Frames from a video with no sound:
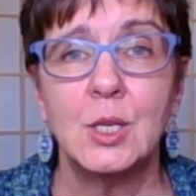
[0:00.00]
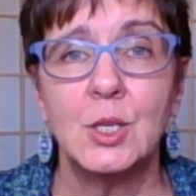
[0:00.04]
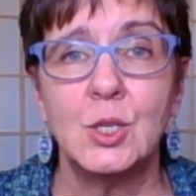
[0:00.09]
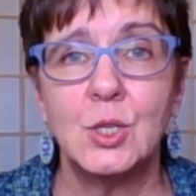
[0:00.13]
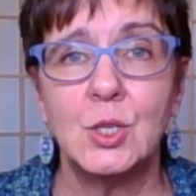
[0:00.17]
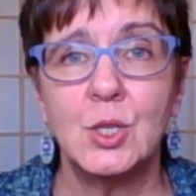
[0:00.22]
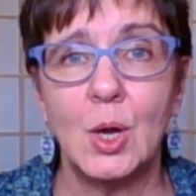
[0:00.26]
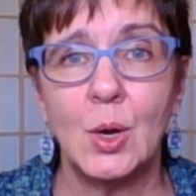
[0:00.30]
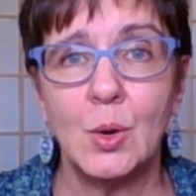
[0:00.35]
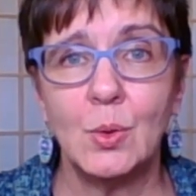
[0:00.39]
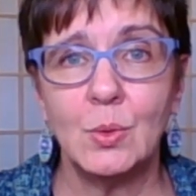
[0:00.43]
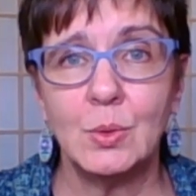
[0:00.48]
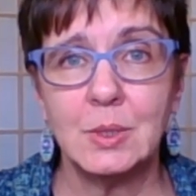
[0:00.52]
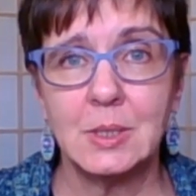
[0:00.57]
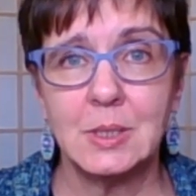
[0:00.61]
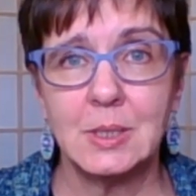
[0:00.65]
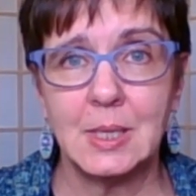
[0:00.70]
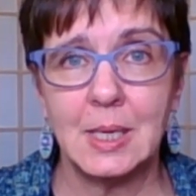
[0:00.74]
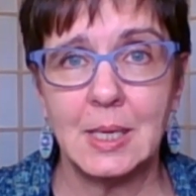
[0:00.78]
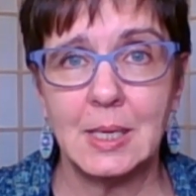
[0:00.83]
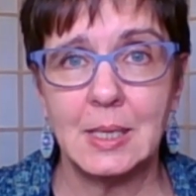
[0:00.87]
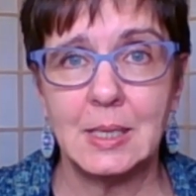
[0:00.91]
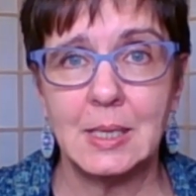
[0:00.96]
Don't
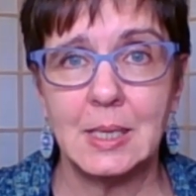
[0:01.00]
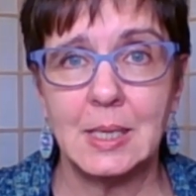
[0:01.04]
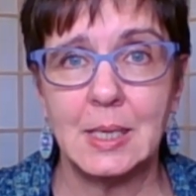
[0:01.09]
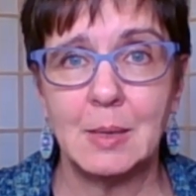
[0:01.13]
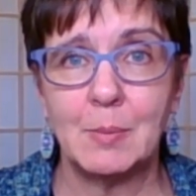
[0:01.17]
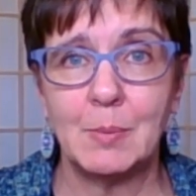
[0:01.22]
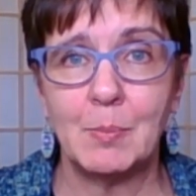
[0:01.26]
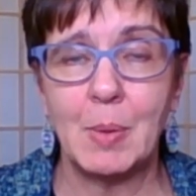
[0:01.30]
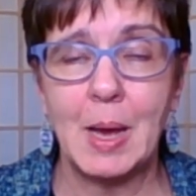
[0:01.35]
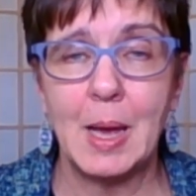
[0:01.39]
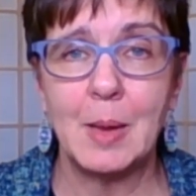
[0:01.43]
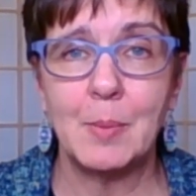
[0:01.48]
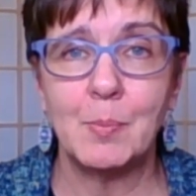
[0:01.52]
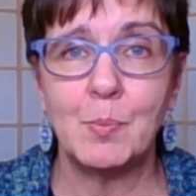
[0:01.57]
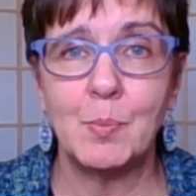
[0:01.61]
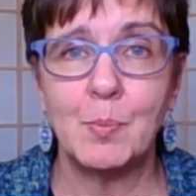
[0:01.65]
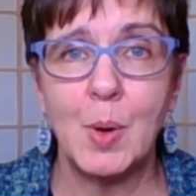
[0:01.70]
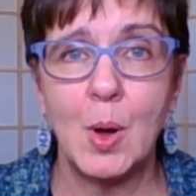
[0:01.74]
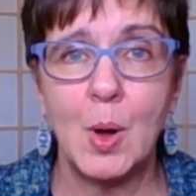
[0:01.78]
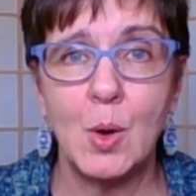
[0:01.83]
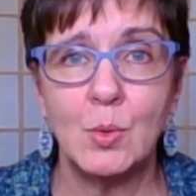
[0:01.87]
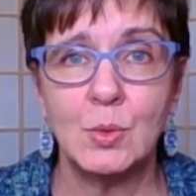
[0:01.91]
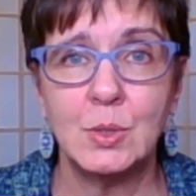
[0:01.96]
send it by
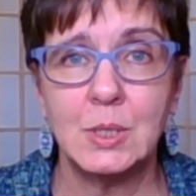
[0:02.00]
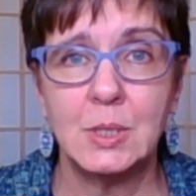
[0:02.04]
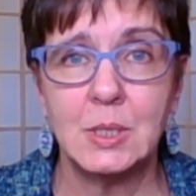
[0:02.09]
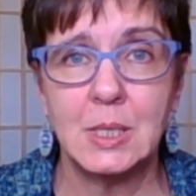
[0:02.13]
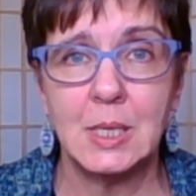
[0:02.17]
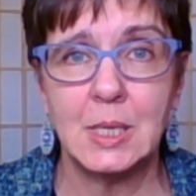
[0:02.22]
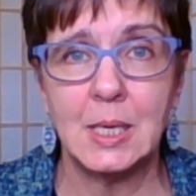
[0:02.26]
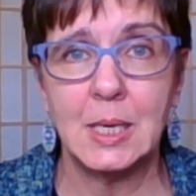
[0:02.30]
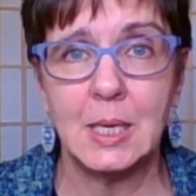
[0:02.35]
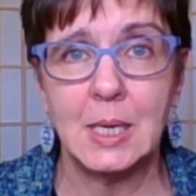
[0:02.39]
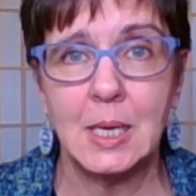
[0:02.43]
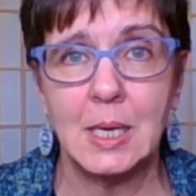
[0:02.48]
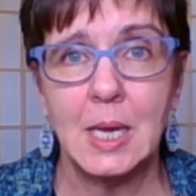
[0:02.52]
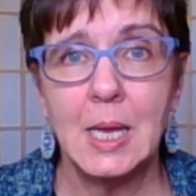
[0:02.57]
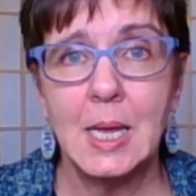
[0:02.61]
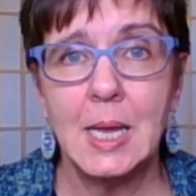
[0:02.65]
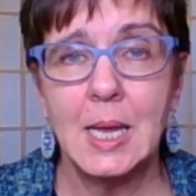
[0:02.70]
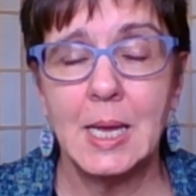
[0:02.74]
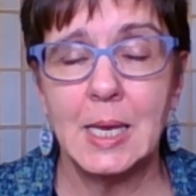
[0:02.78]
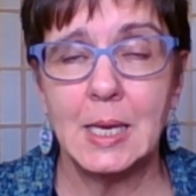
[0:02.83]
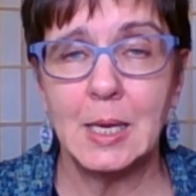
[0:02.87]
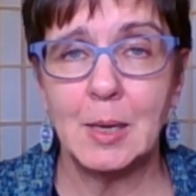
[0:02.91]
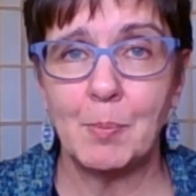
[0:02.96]
posting
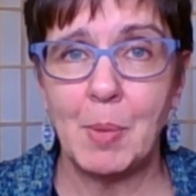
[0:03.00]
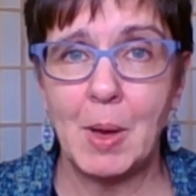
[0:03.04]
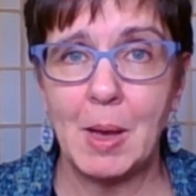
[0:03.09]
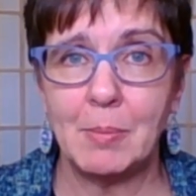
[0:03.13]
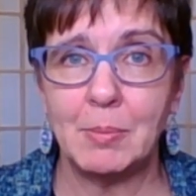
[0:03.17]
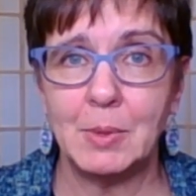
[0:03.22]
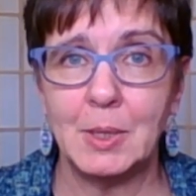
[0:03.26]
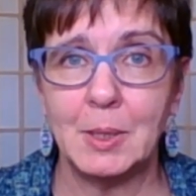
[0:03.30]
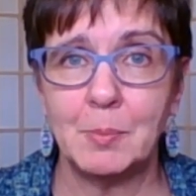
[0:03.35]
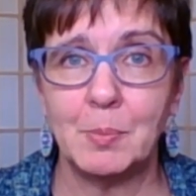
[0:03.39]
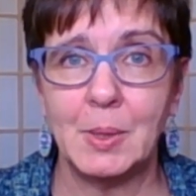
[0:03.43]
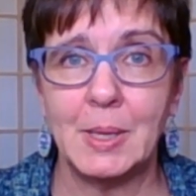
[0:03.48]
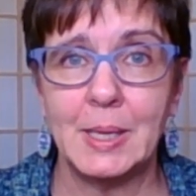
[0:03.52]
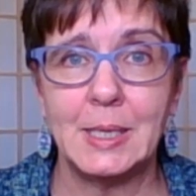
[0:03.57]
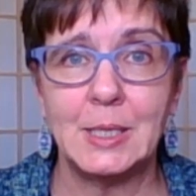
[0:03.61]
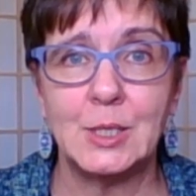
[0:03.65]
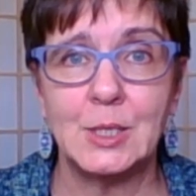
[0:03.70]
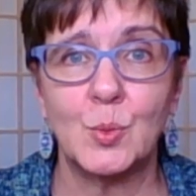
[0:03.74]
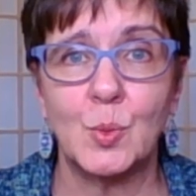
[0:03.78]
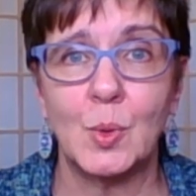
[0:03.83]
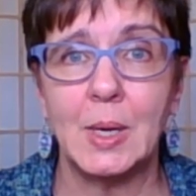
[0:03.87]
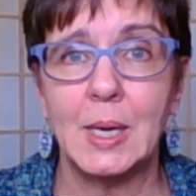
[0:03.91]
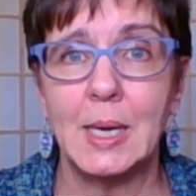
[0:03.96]
in a public
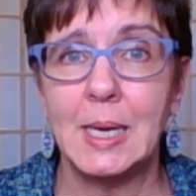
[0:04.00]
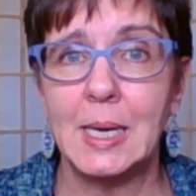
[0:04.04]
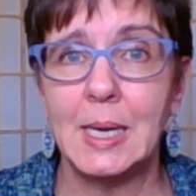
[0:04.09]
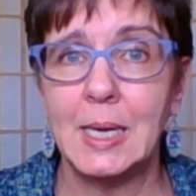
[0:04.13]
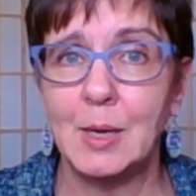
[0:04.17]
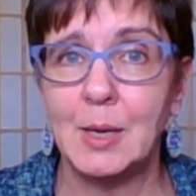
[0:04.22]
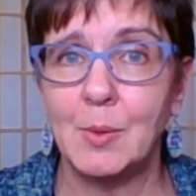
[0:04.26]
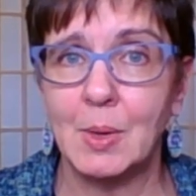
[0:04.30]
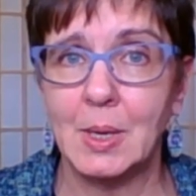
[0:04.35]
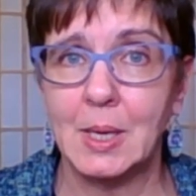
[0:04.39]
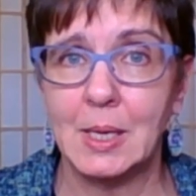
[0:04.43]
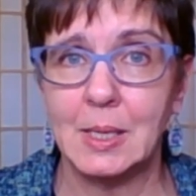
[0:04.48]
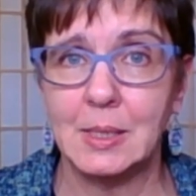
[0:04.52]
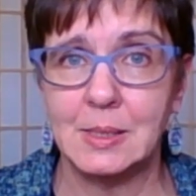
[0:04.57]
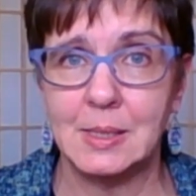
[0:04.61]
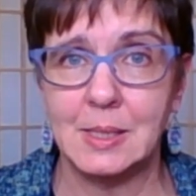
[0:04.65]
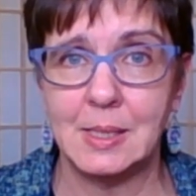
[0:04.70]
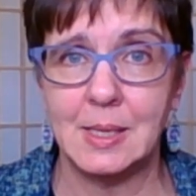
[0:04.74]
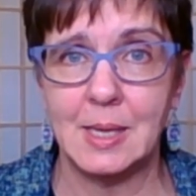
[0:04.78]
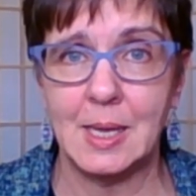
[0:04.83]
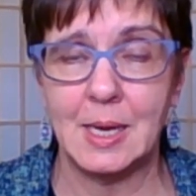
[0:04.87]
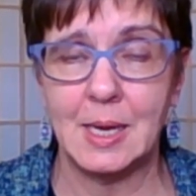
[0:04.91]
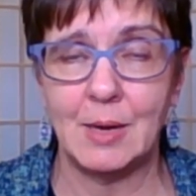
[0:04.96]
place where anyone can
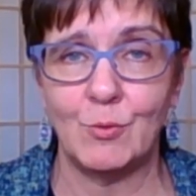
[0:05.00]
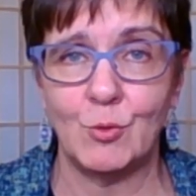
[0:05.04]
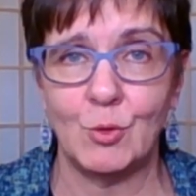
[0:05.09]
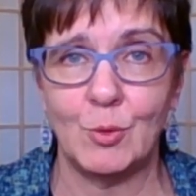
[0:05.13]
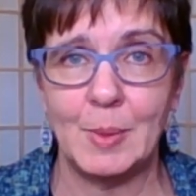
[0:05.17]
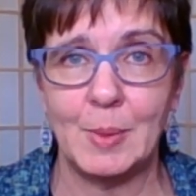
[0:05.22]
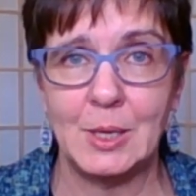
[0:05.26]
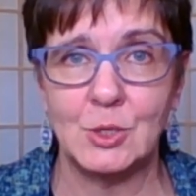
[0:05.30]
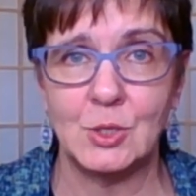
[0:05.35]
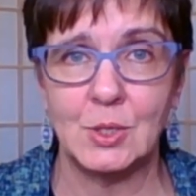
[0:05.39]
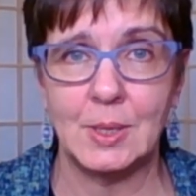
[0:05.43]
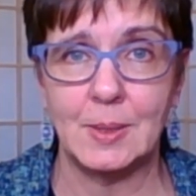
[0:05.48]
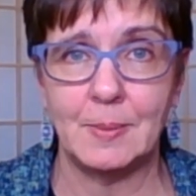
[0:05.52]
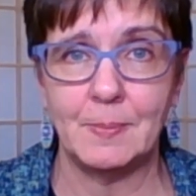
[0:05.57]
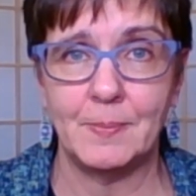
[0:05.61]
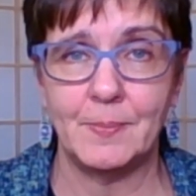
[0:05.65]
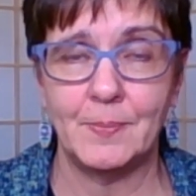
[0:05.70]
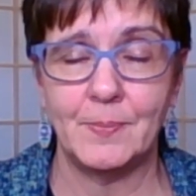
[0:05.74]
see that information.